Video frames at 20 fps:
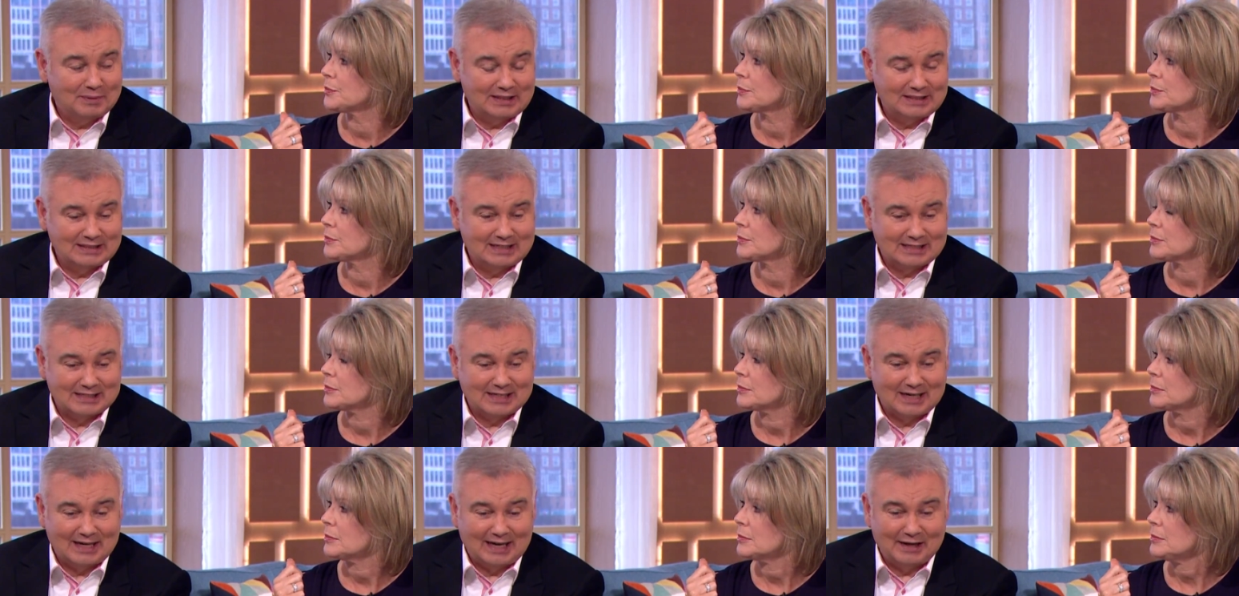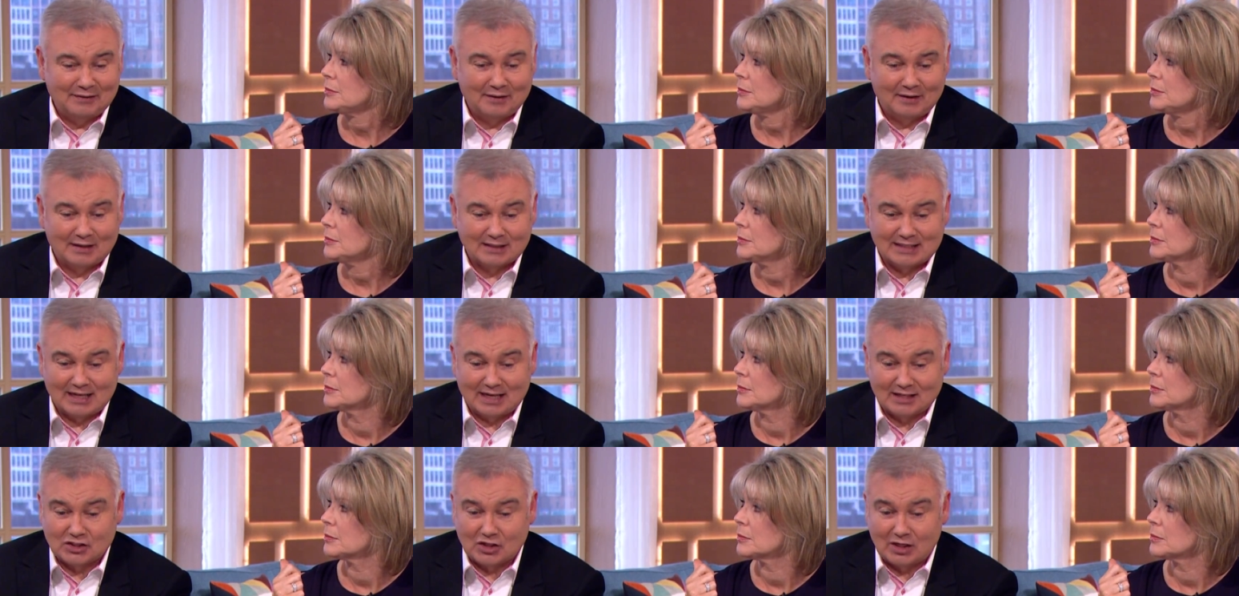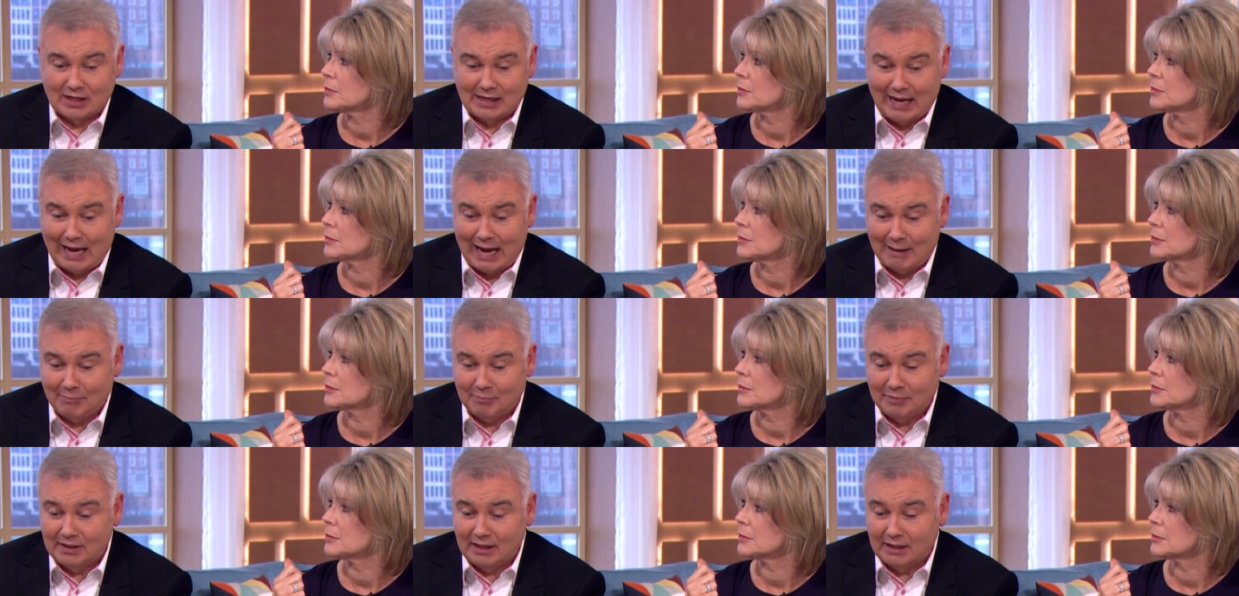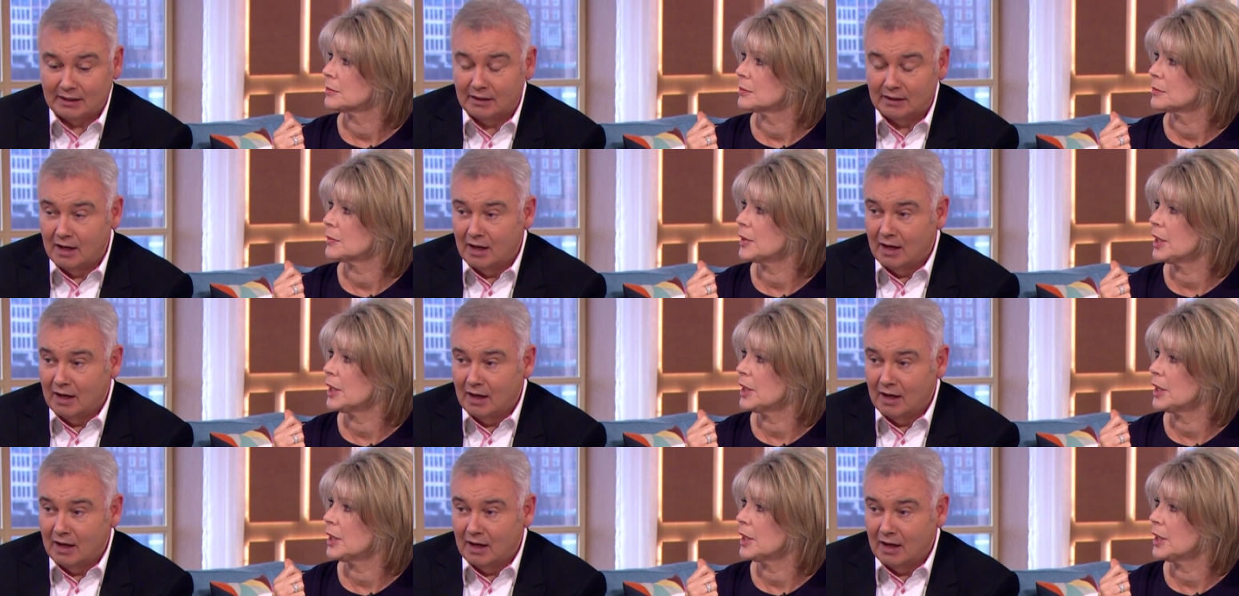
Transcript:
Speaker 1: brings it to light that it's actually happening.